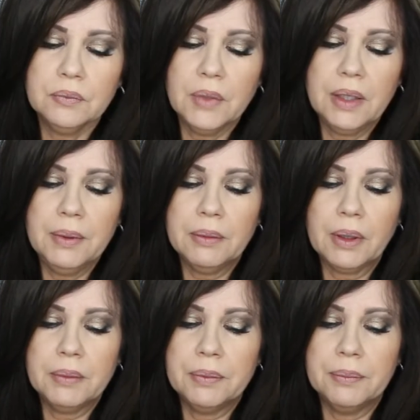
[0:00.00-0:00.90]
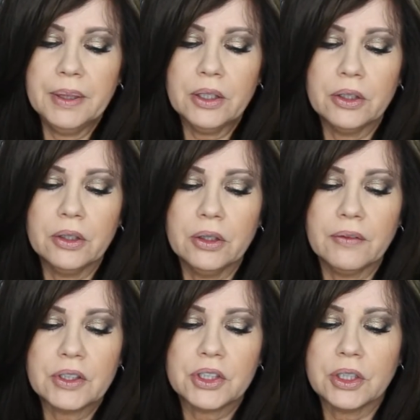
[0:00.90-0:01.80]
Maybe it might be better if
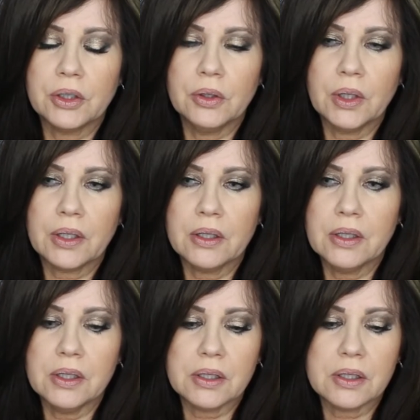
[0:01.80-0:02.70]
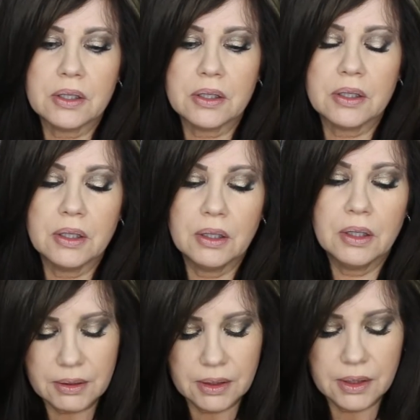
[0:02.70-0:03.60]
I show you like this.
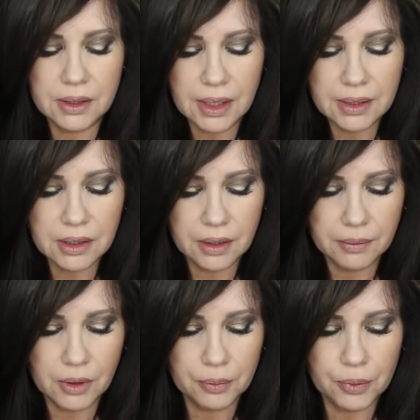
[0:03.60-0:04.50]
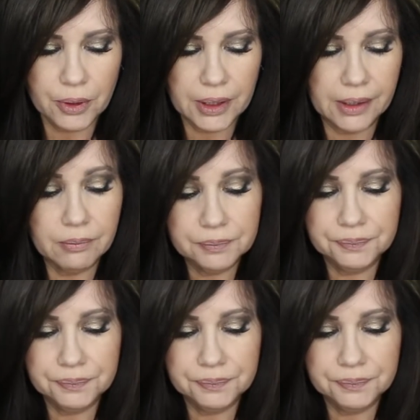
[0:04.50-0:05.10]
The designs on them are pretty.